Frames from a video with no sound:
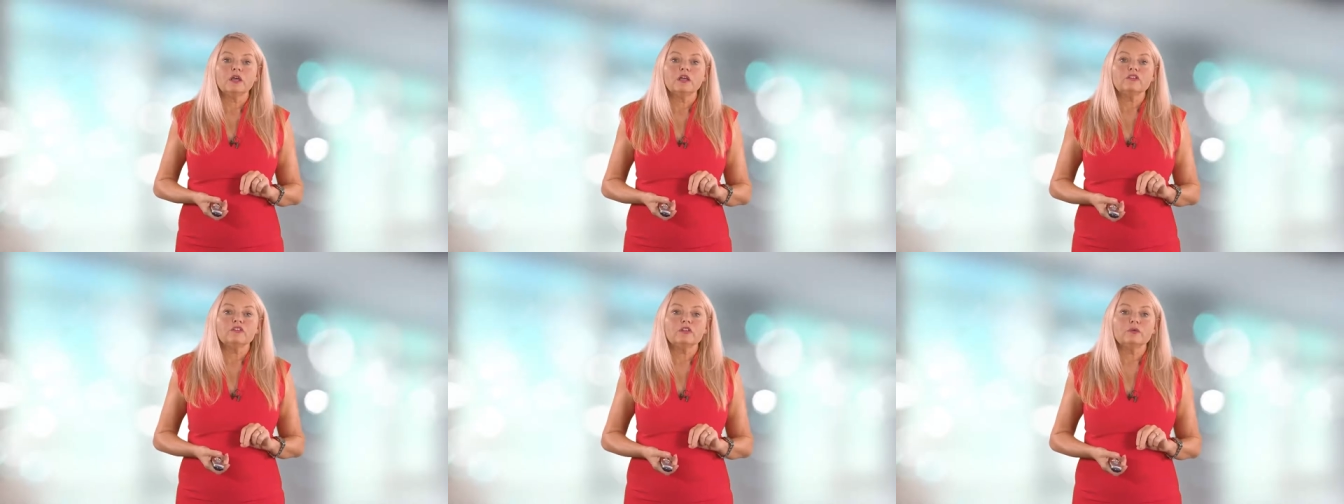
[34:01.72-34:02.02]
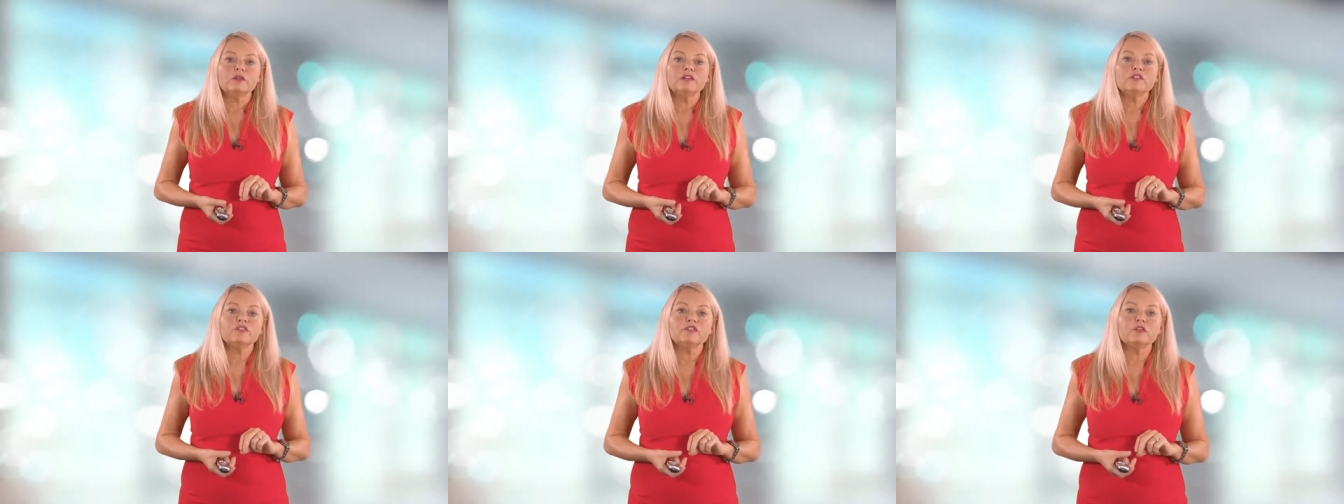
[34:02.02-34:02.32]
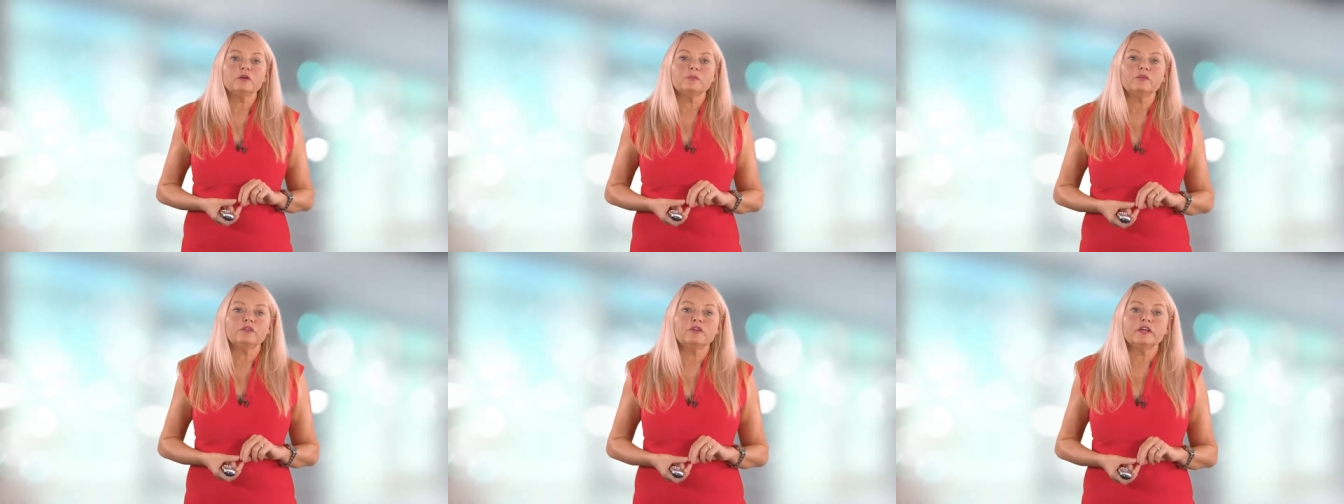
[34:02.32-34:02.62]
So in
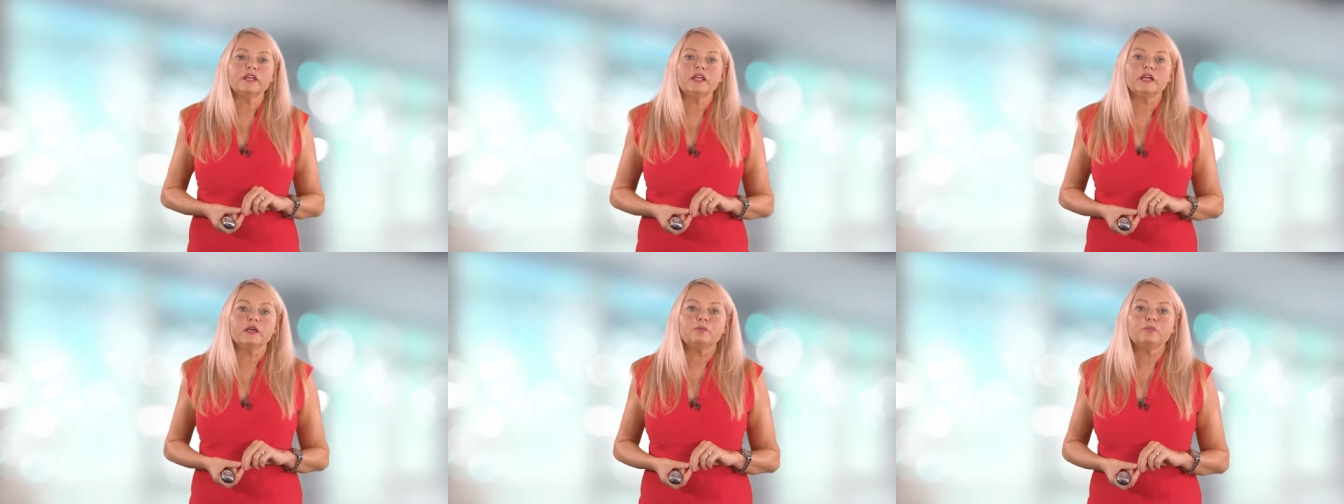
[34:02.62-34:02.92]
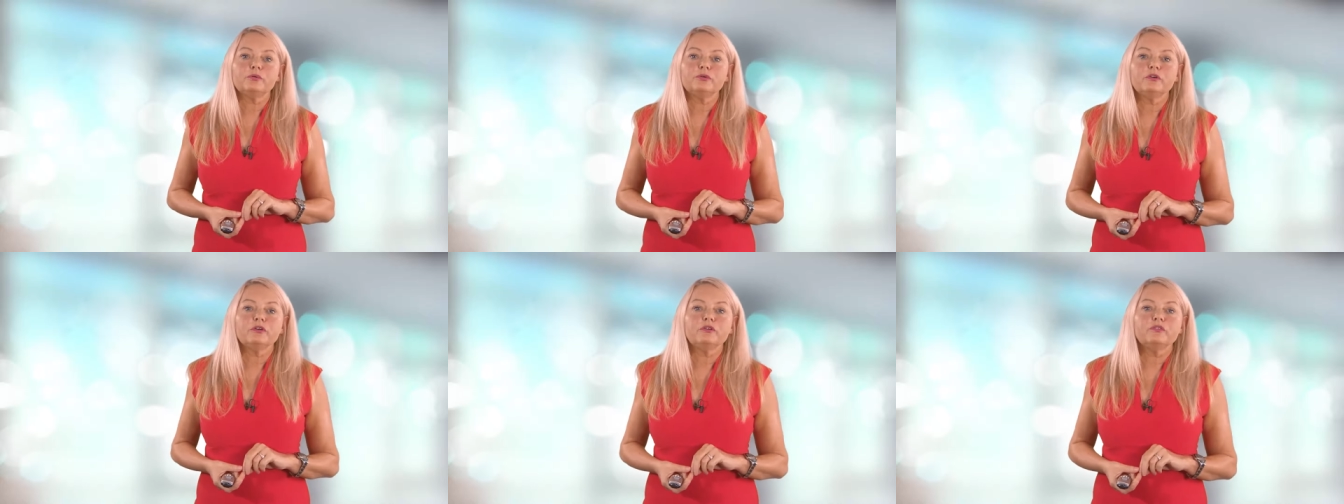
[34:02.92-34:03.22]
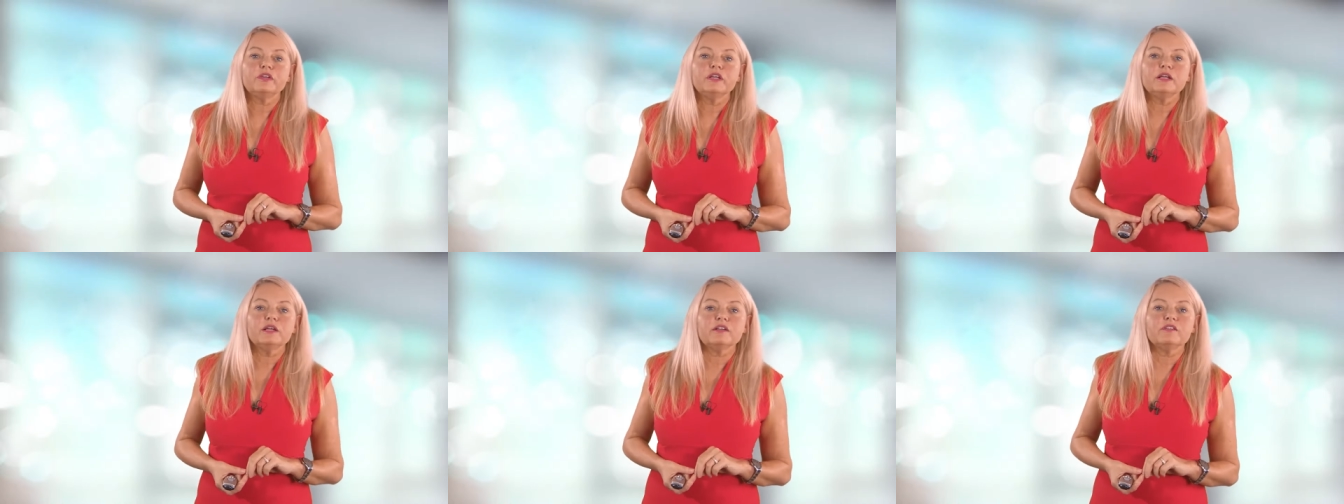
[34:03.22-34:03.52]
summary,
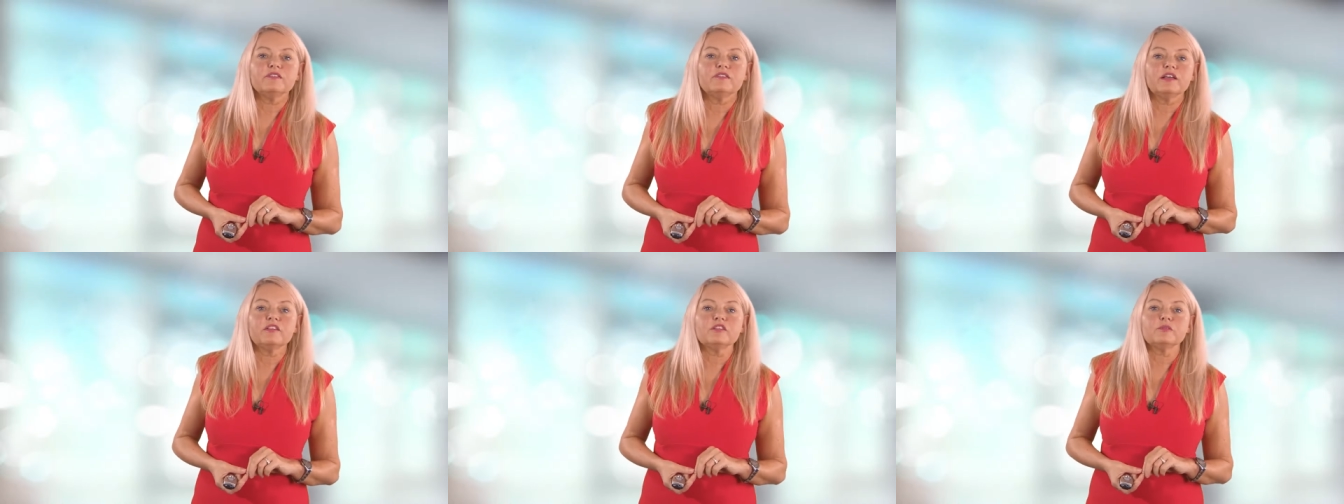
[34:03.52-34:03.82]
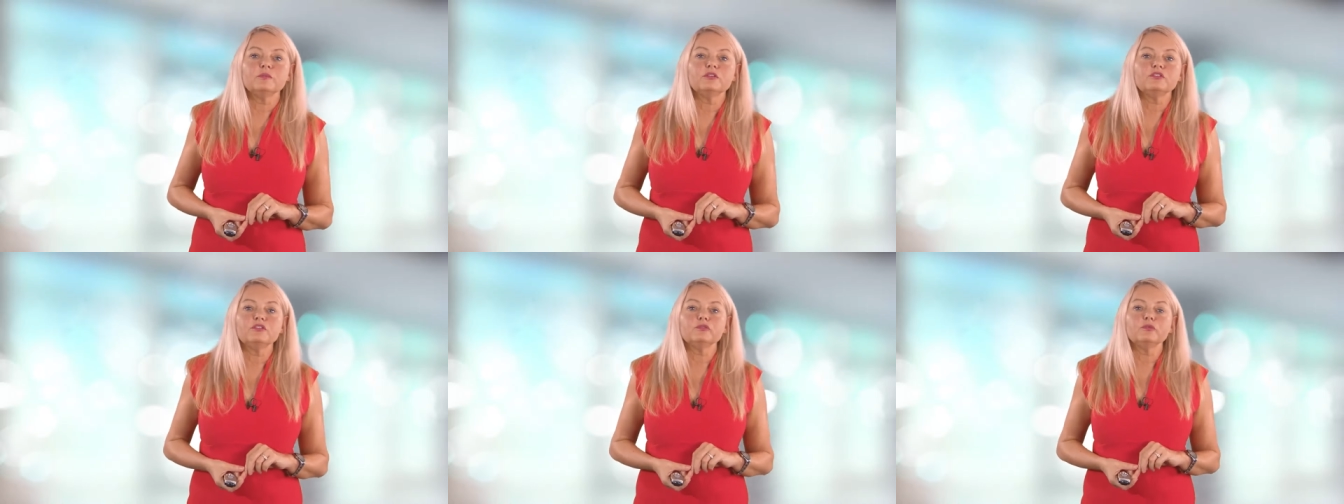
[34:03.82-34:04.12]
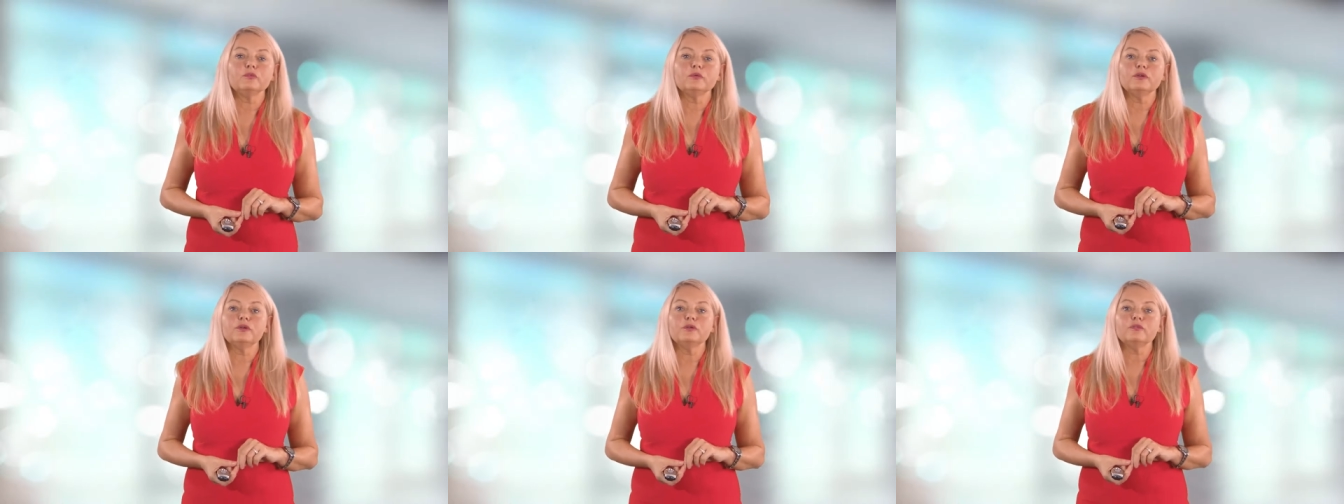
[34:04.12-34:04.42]
improving assessment
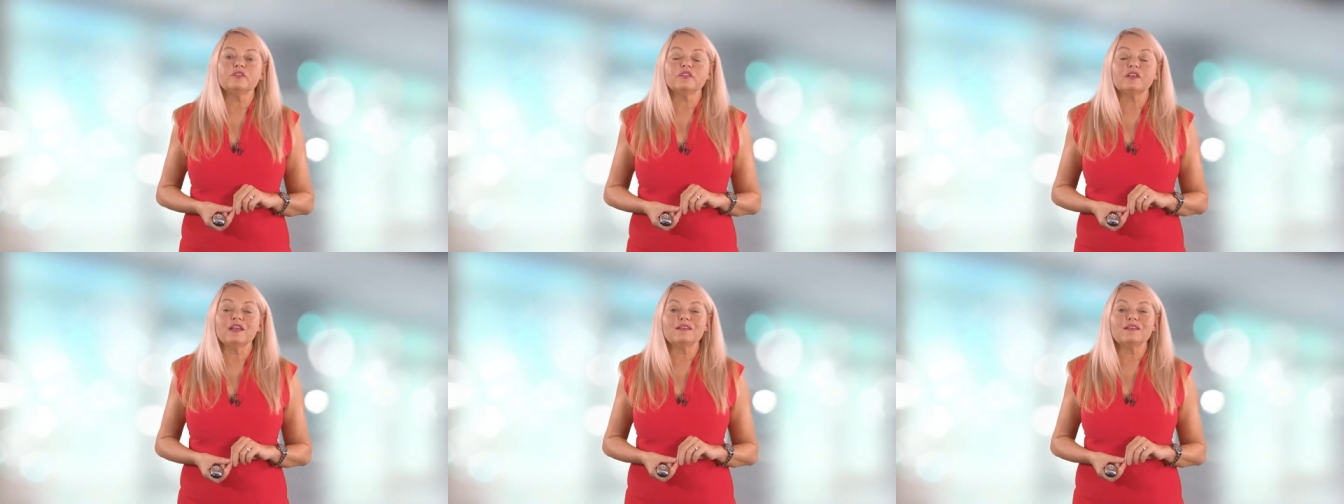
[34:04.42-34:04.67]
of wounds